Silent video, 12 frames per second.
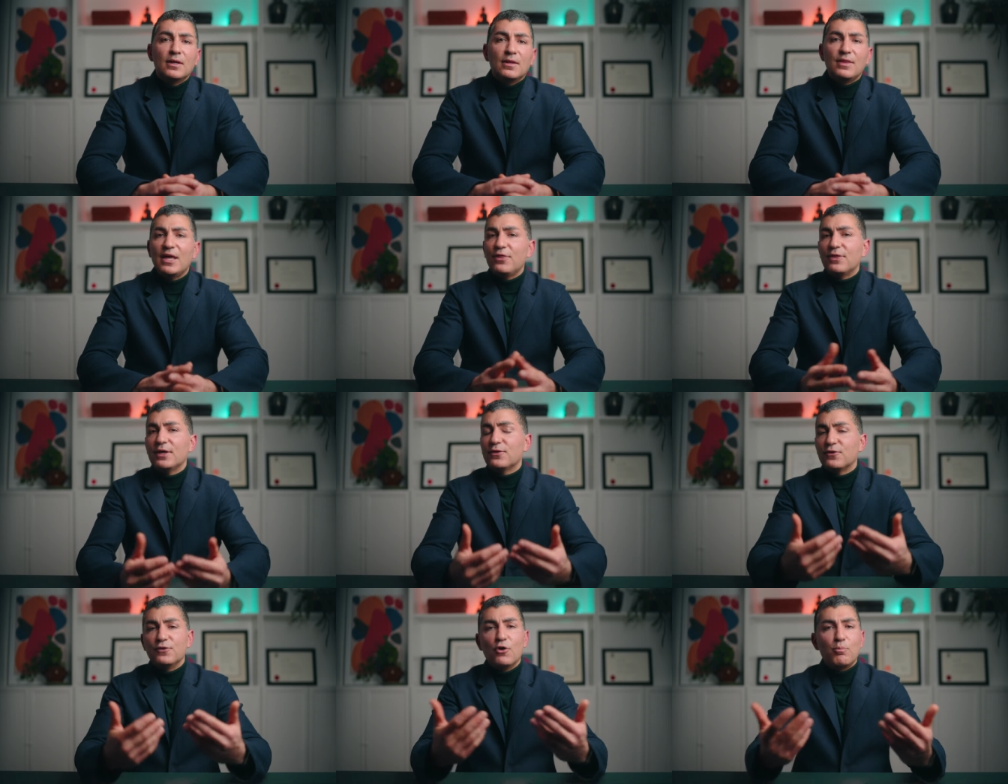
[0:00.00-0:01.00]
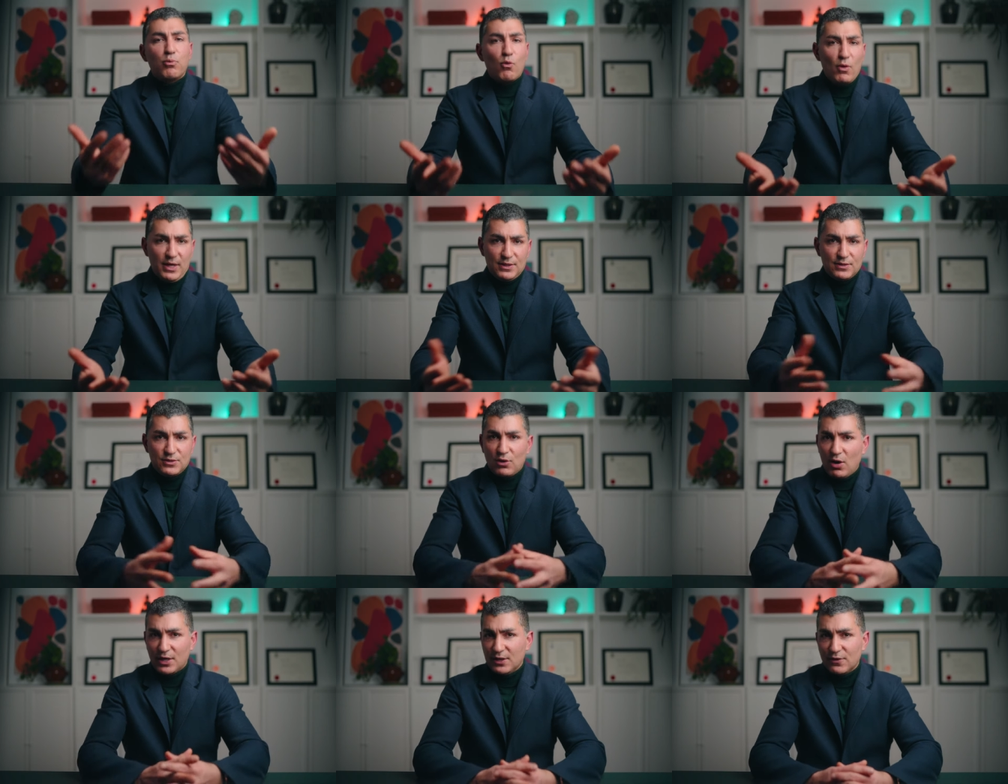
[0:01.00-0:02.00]
They think there's no point
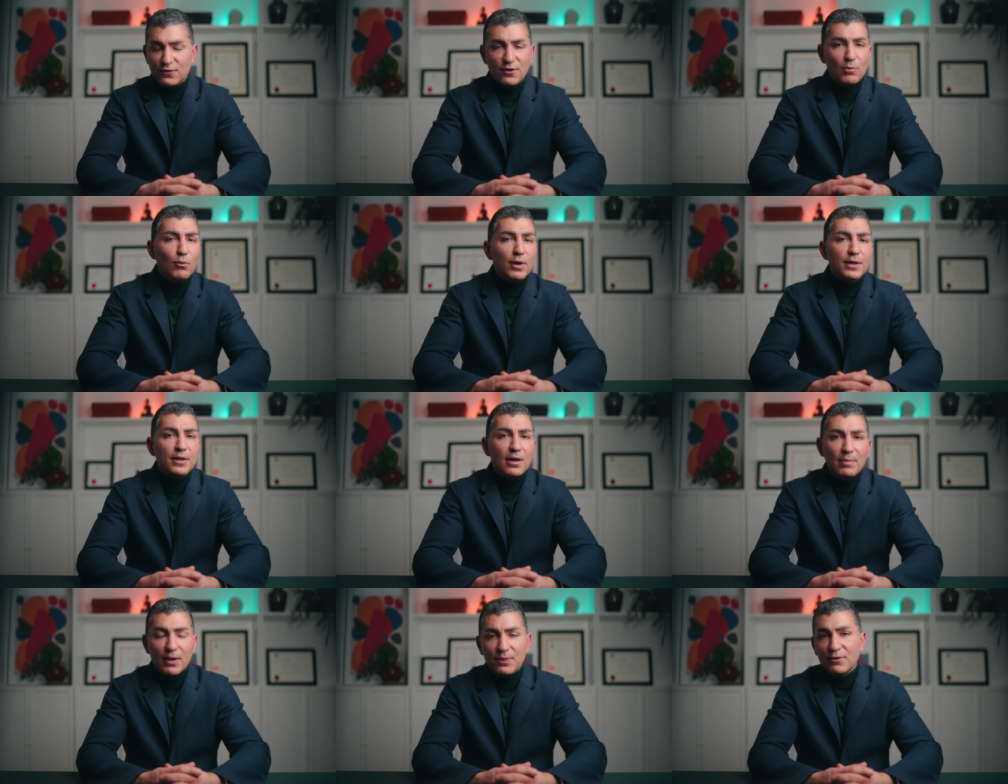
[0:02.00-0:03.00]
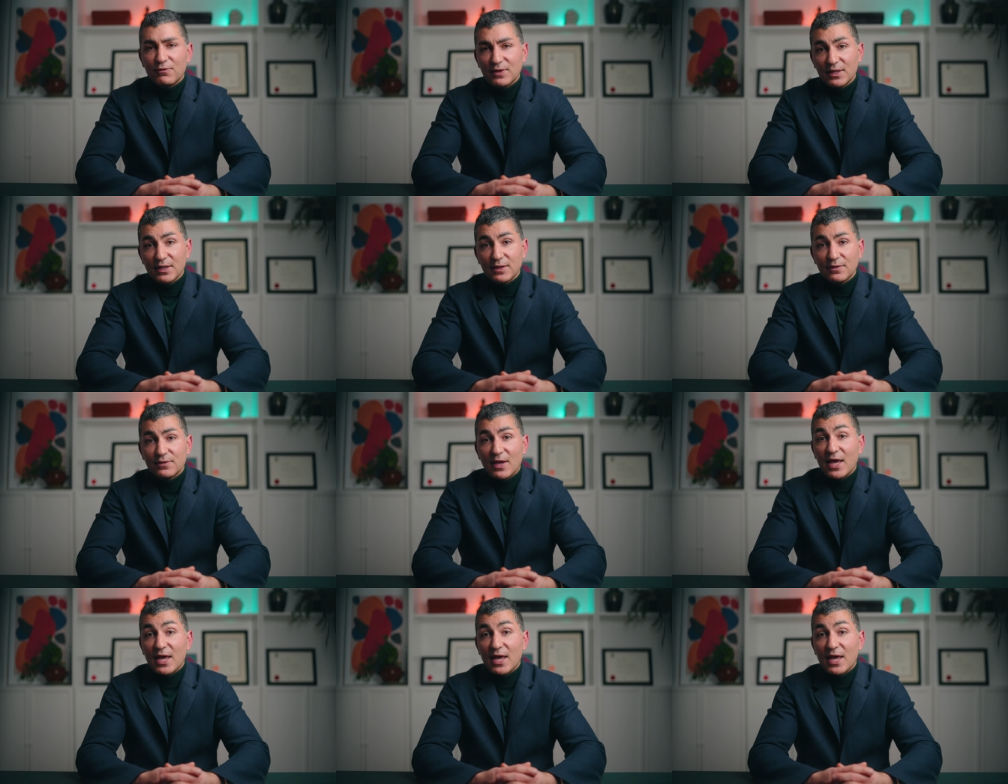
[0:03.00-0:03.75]
talking to someone about their feelings,